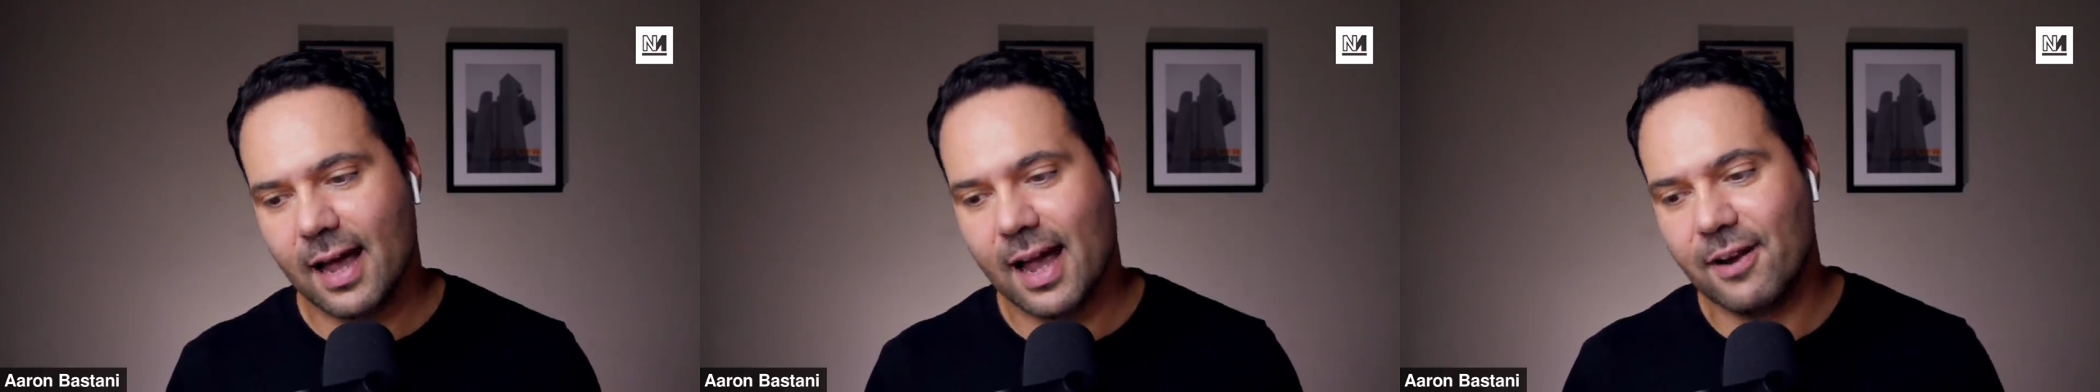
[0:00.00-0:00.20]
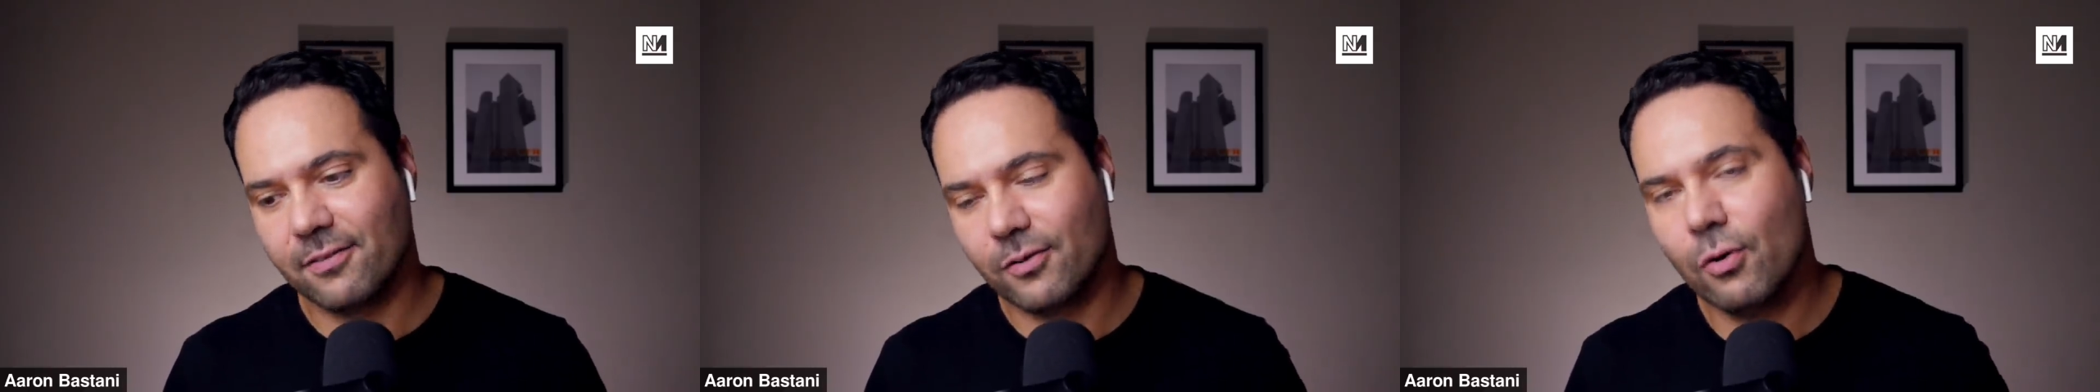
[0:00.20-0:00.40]

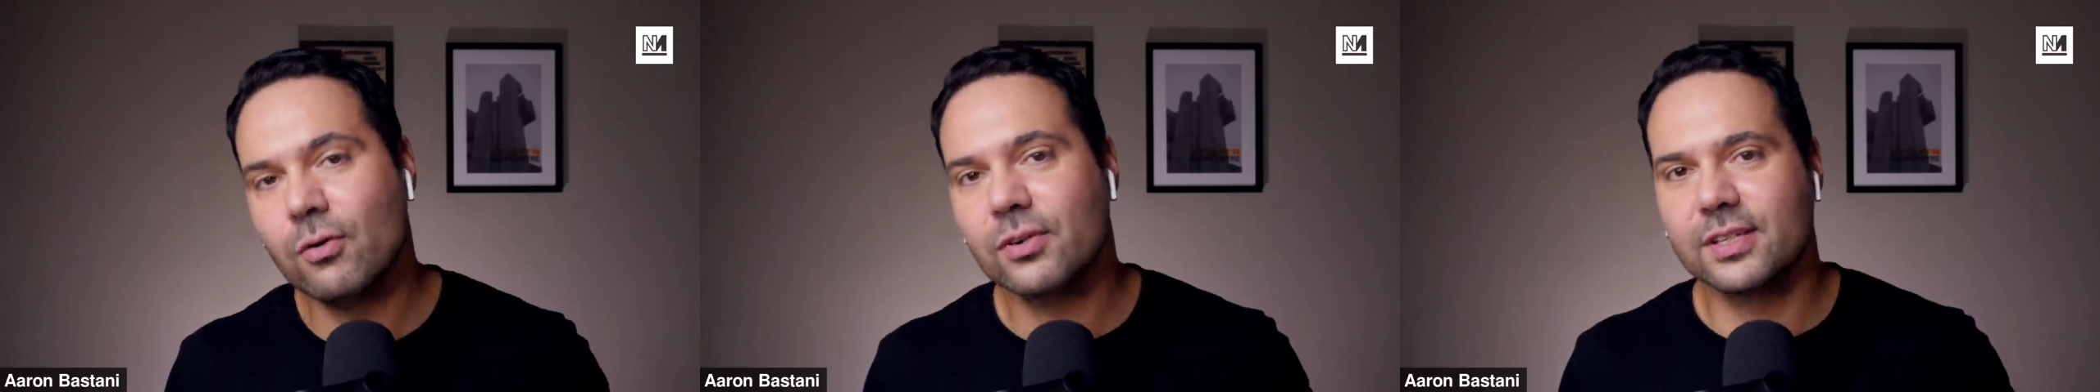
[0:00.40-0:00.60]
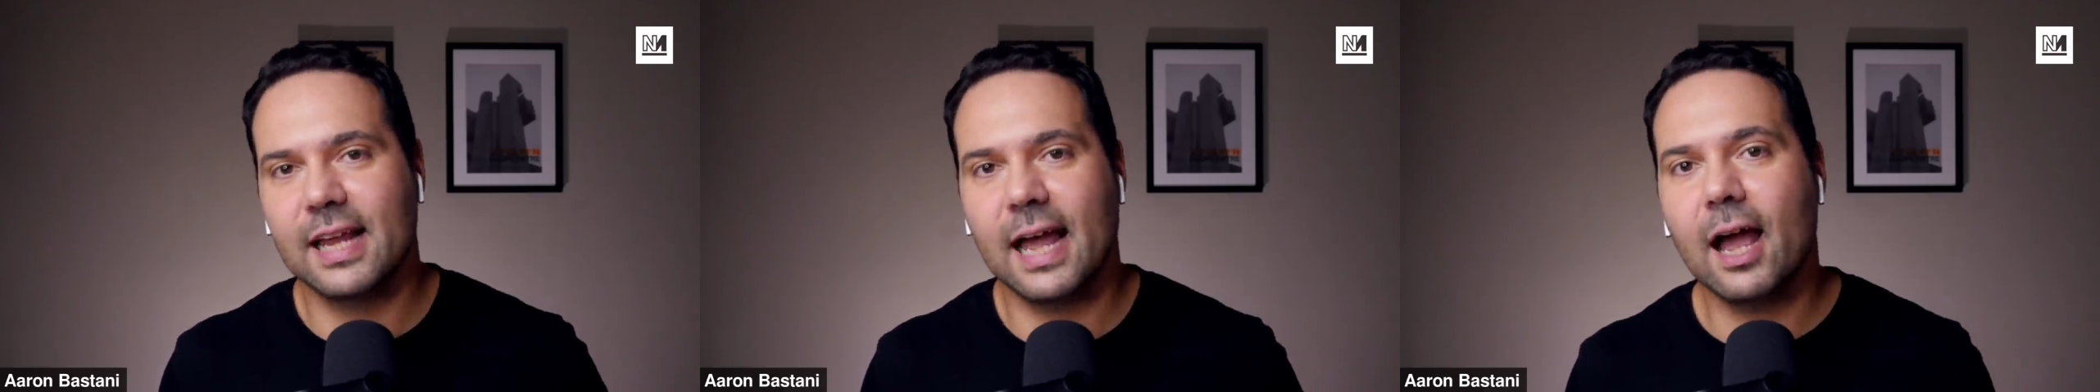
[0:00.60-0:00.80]
And of
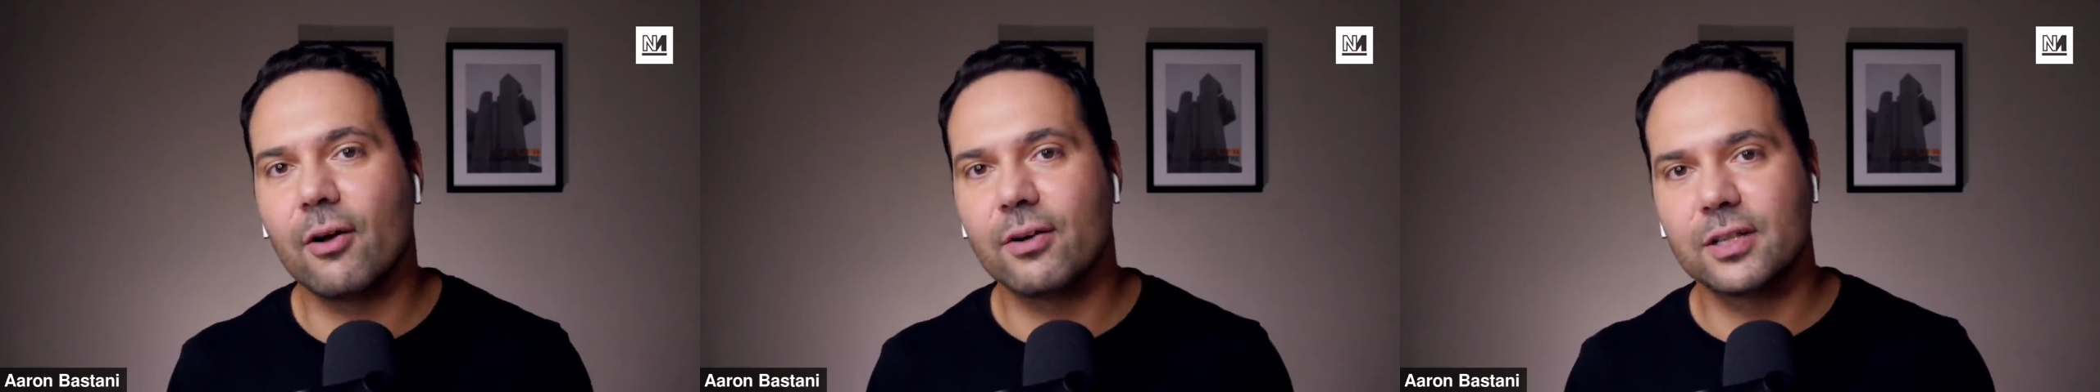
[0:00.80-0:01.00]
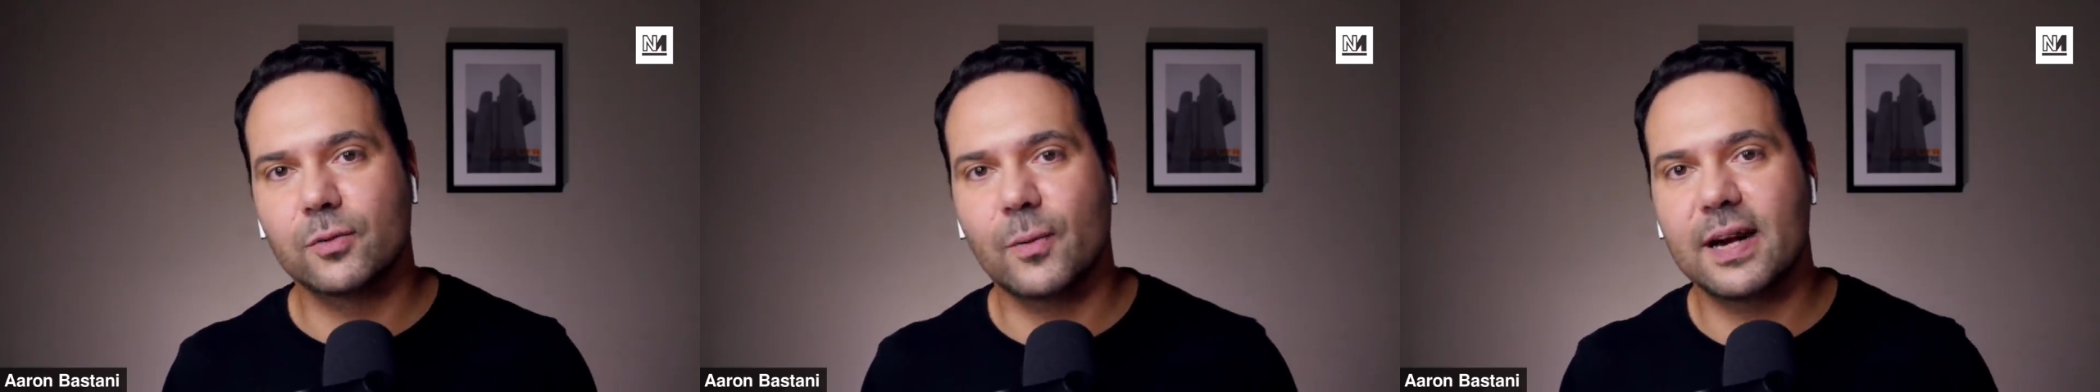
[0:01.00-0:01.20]
course, now
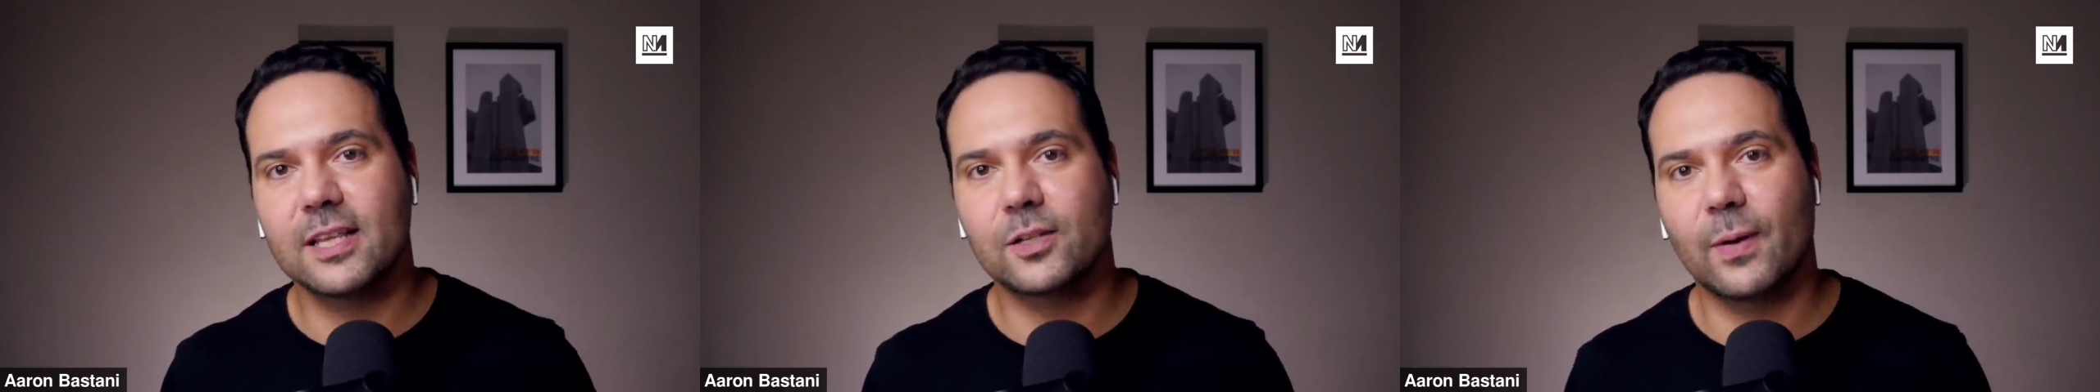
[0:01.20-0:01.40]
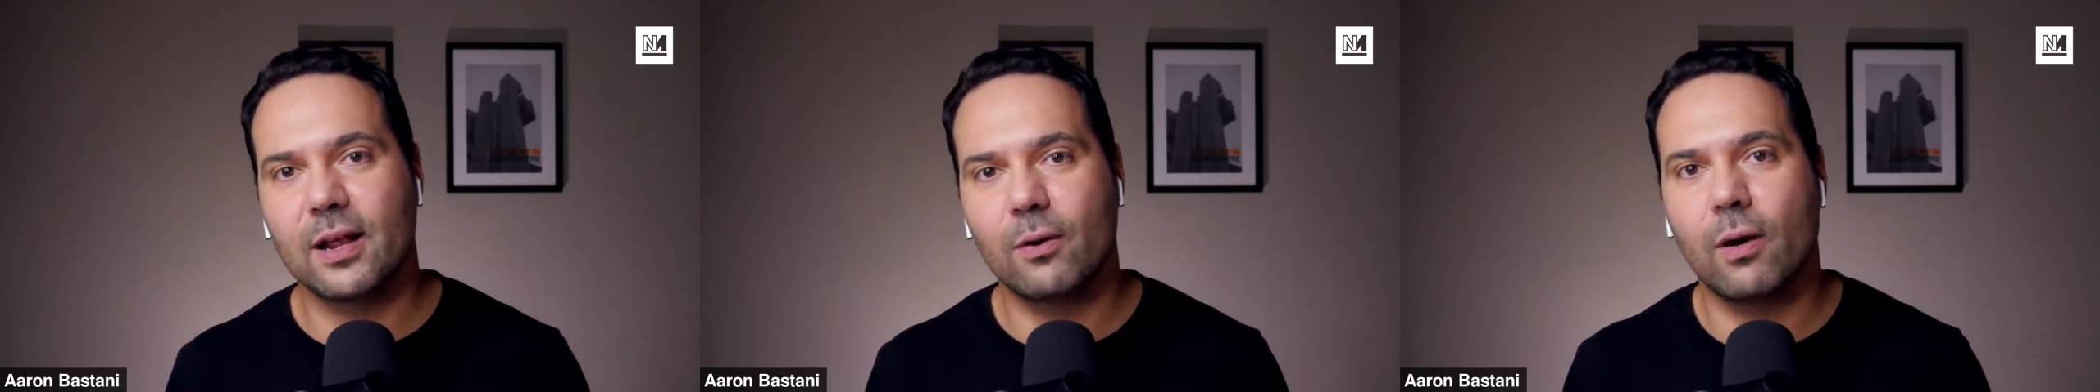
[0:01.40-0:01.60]
in twenty
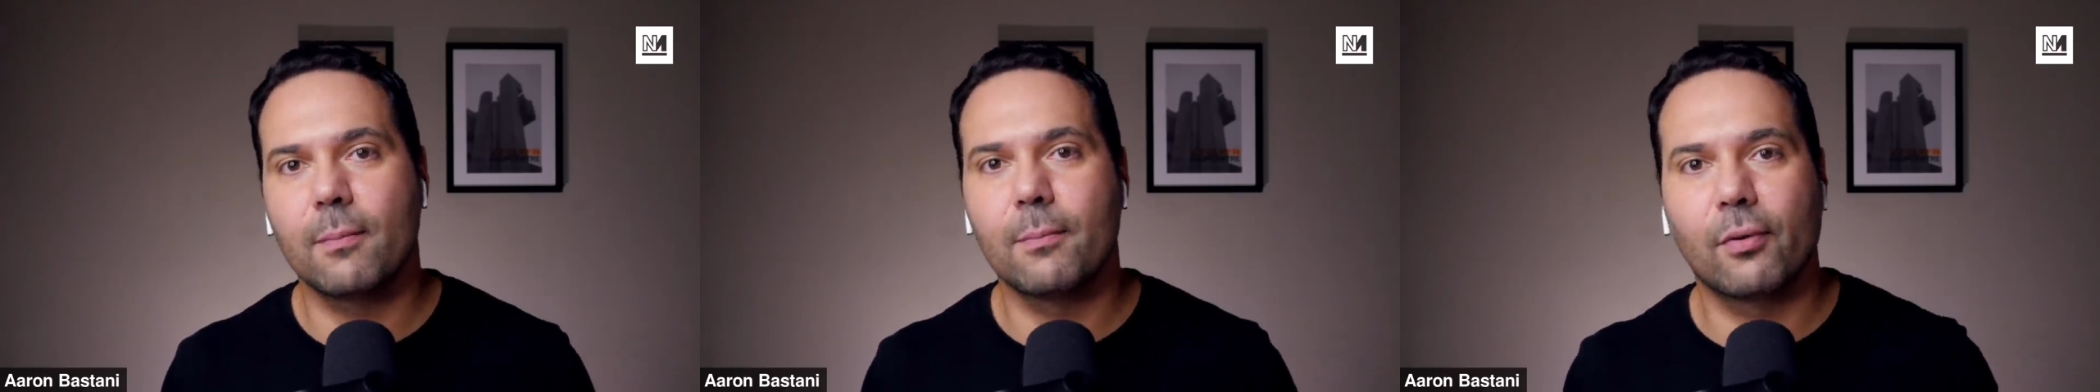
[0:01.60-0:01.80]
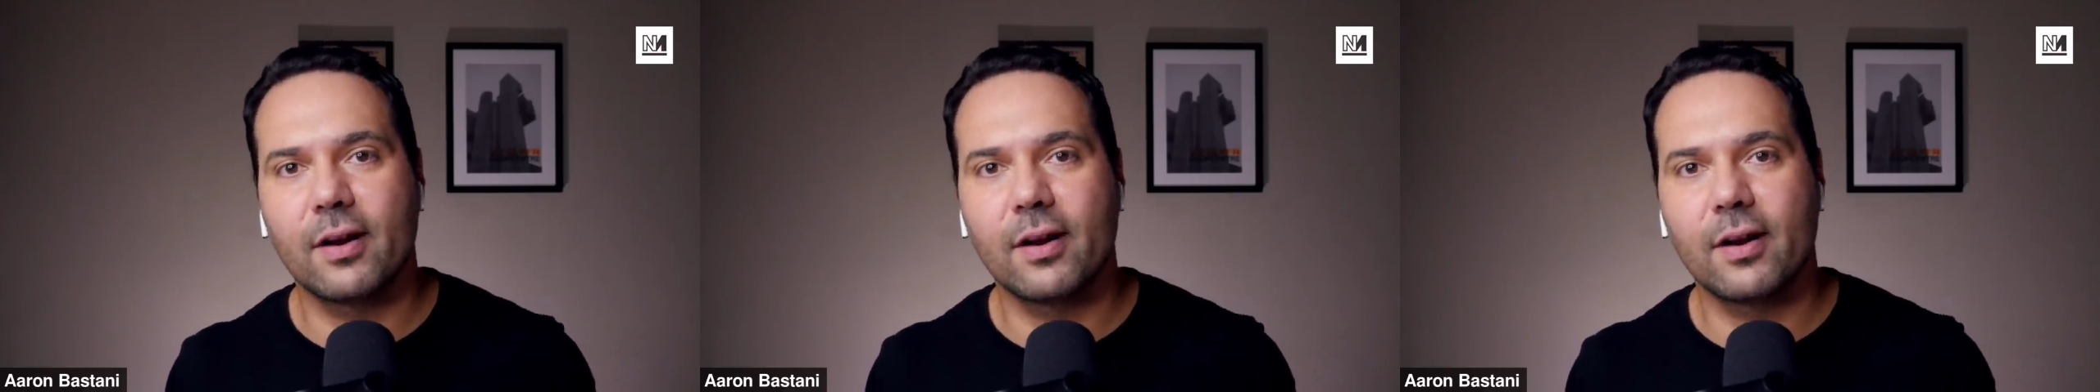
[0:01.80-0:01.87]
twenty-one,